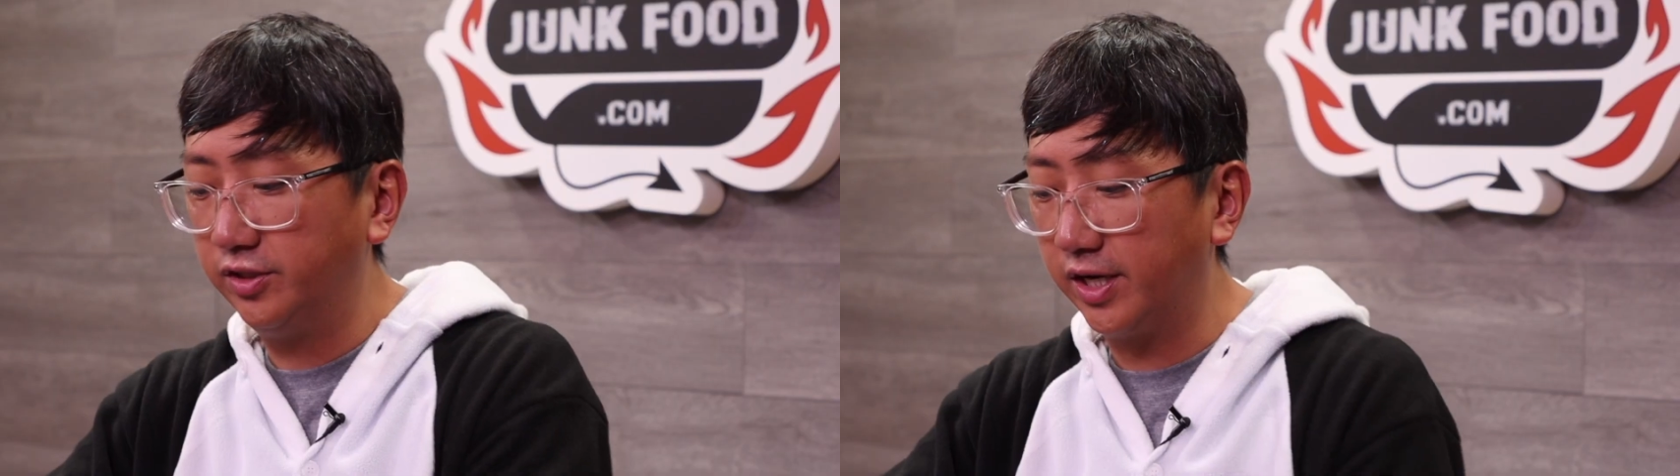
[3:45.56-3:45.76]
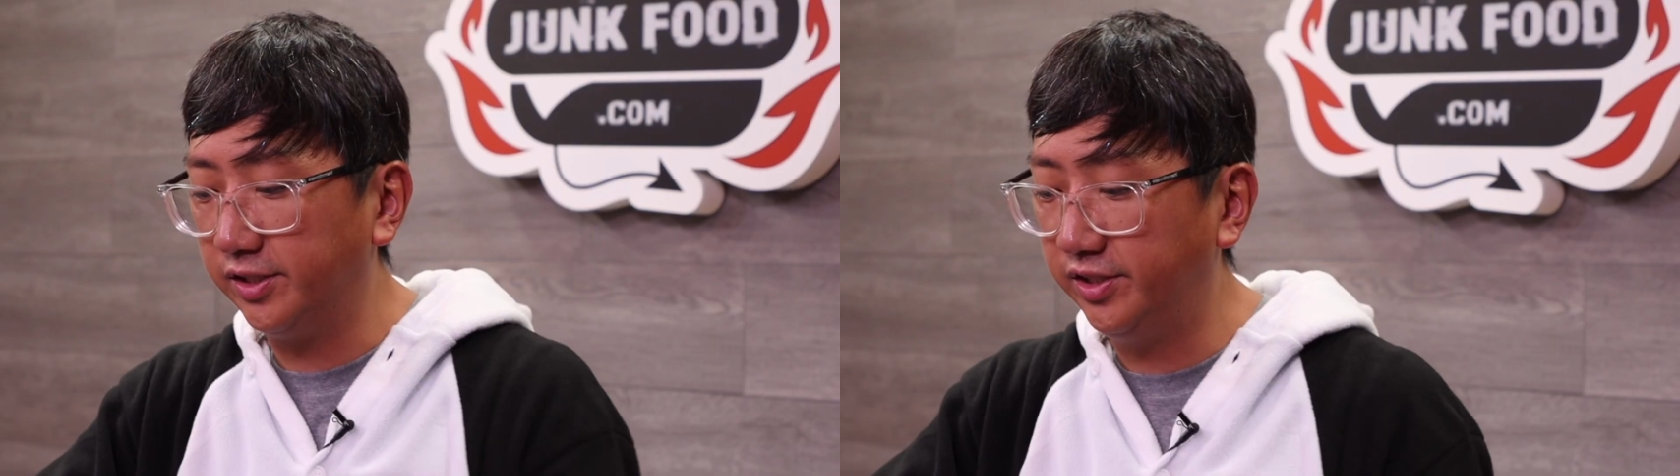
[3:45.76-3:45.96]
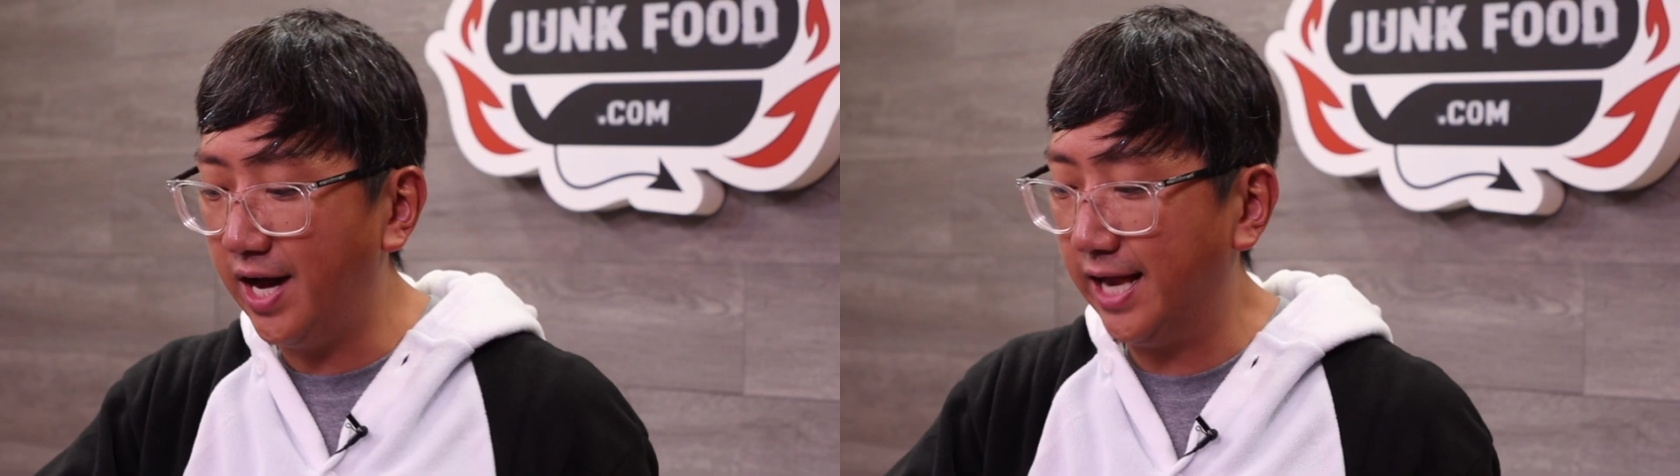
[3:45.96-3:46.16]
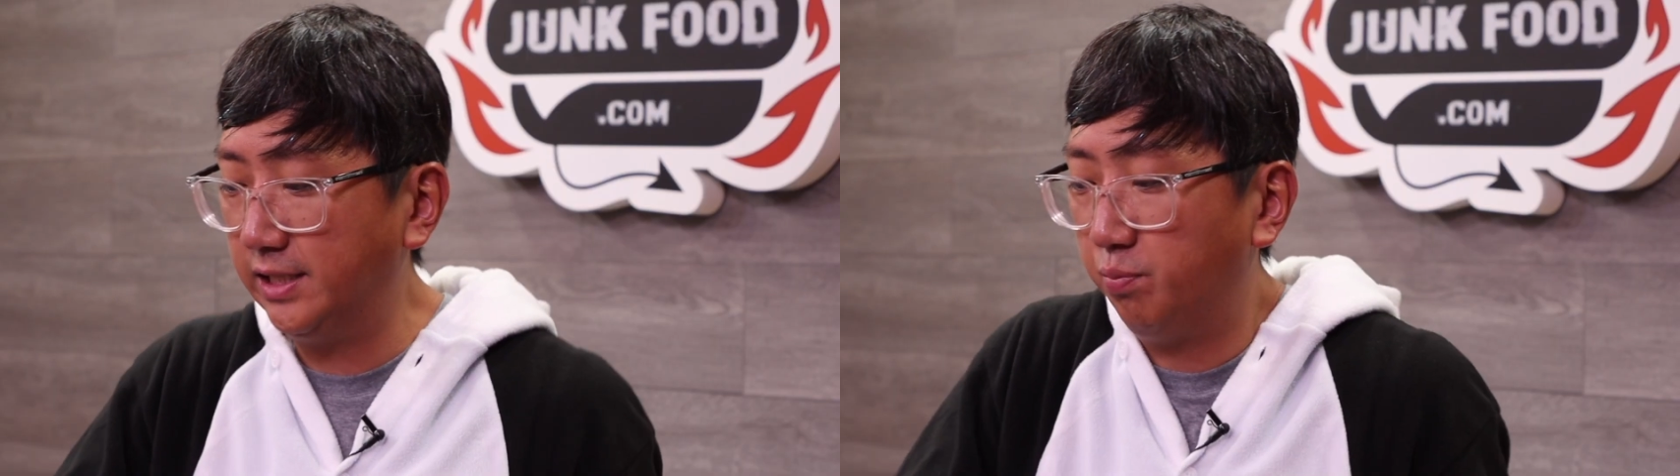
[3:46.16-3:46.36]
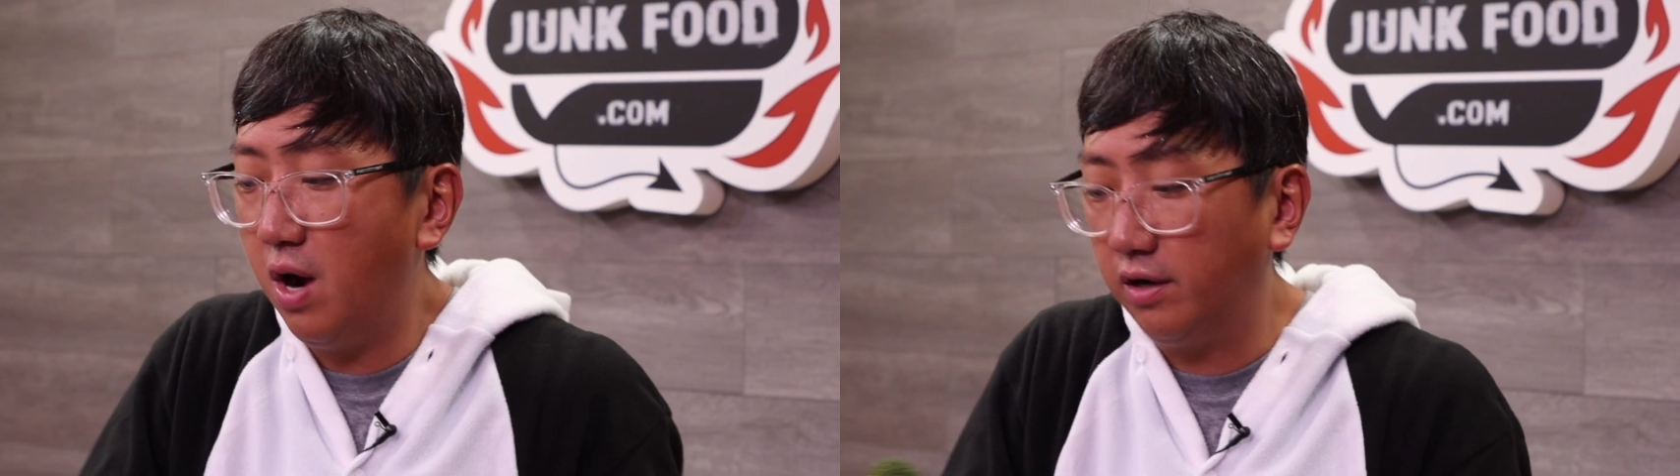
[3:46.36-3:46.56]
it's like a side of
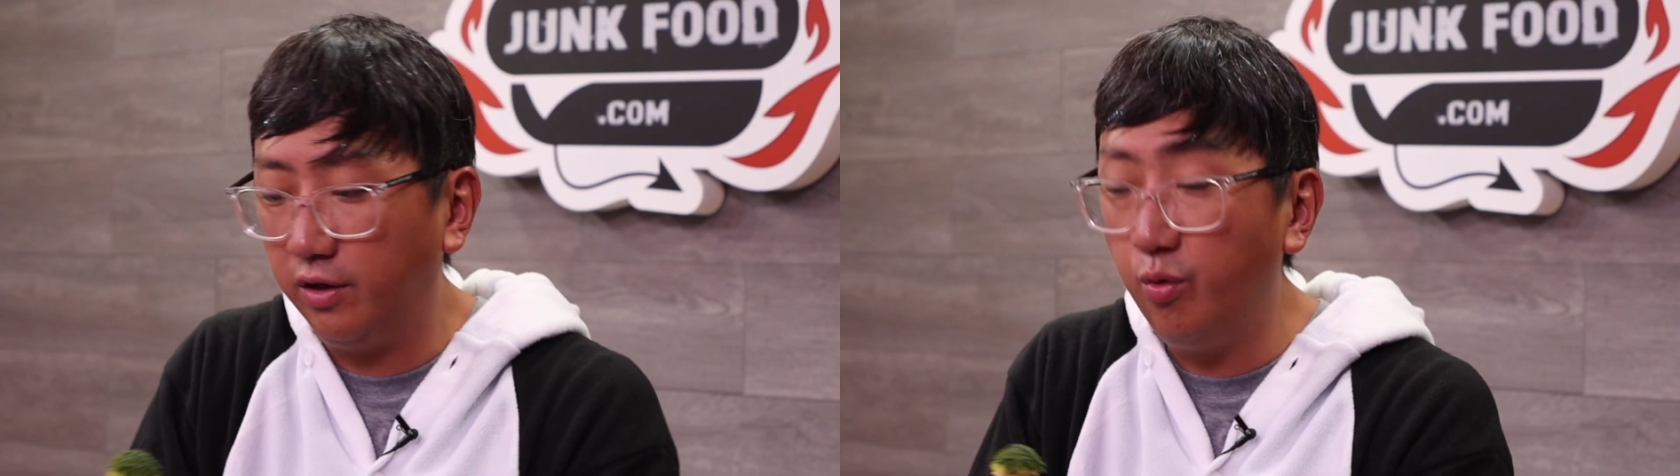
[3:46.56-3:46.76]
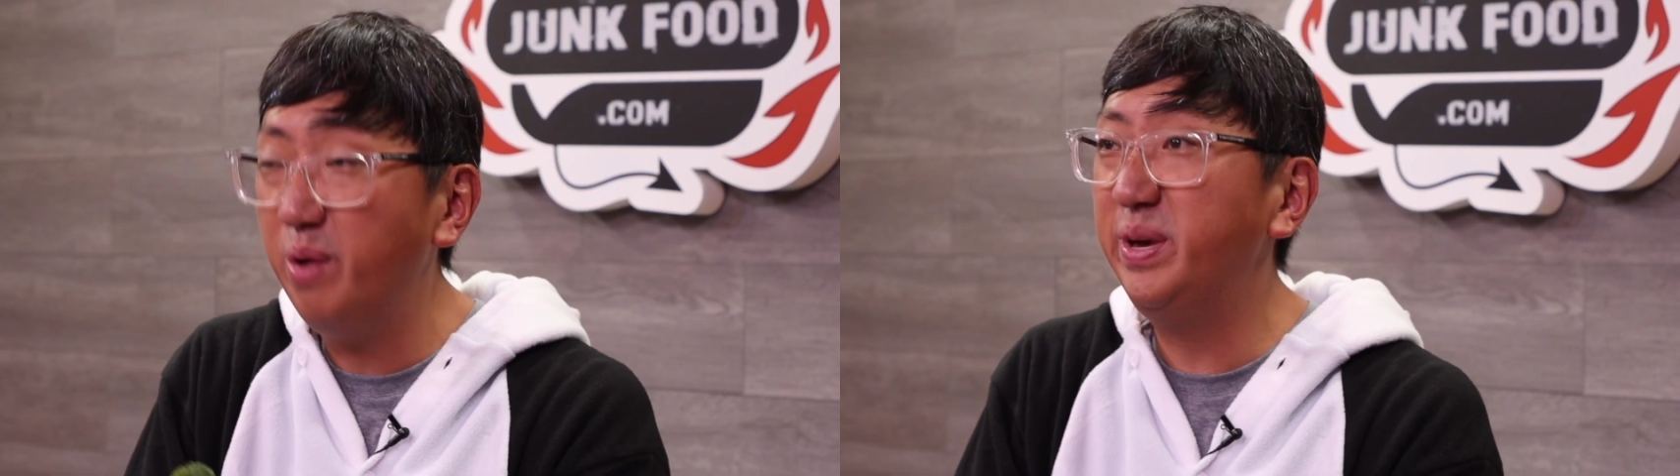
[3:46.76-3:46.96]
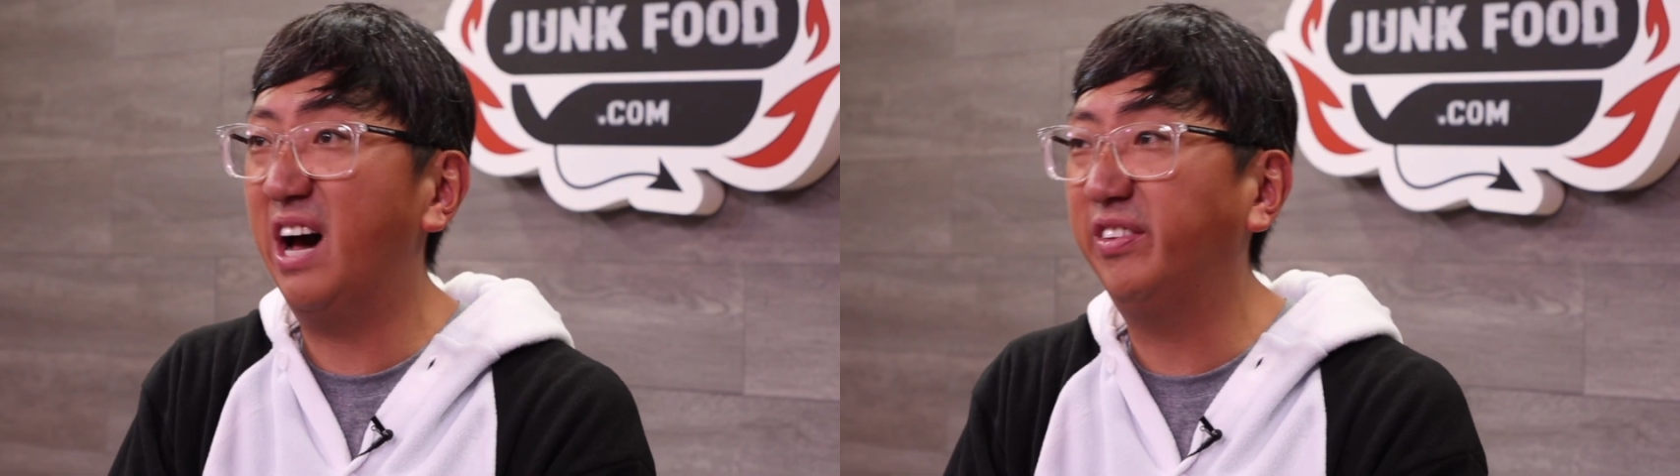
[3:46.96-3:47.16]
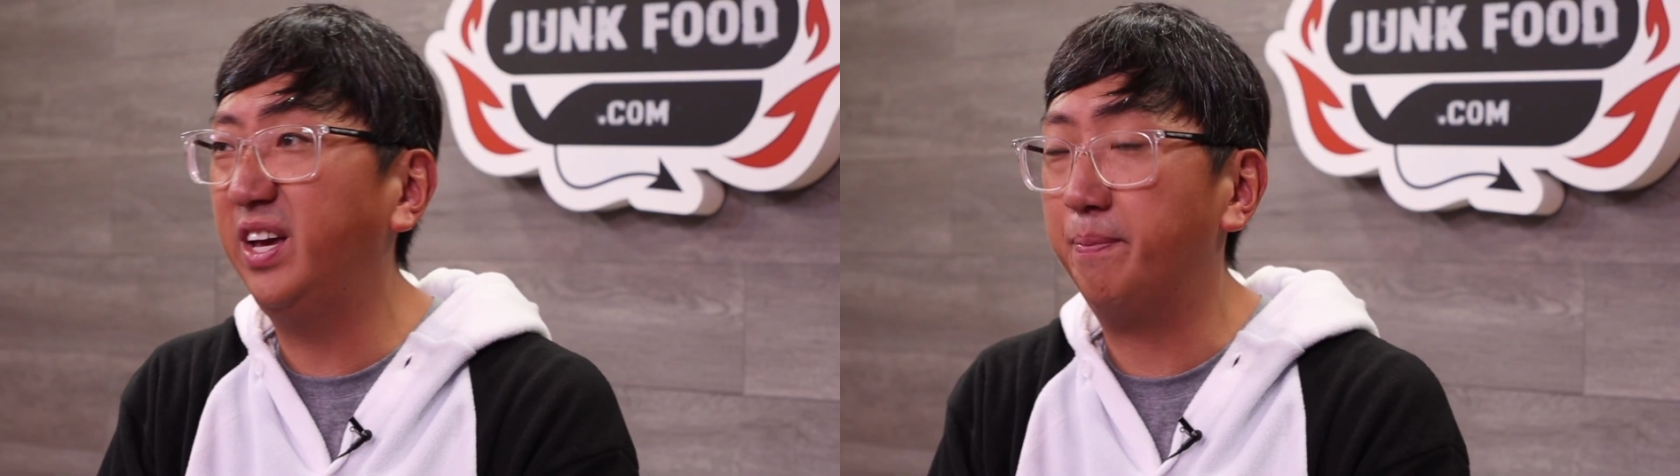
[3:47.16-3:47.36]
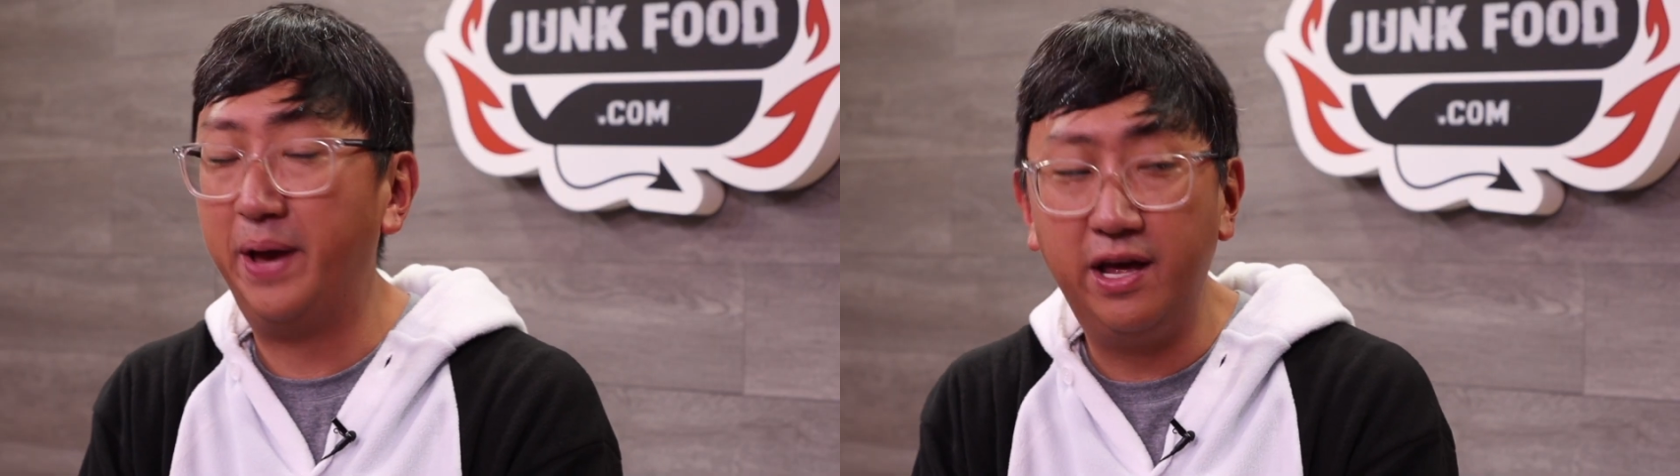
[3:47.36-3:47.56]
the broccoli. You wanna be
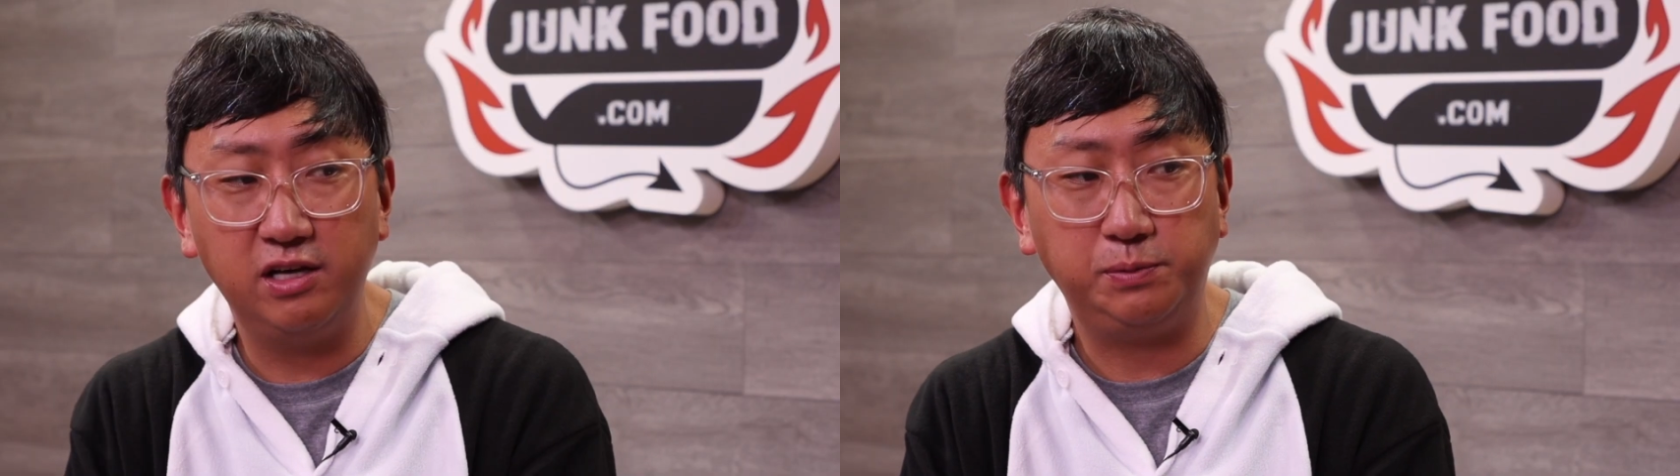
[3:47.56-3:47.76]
healthy at Panda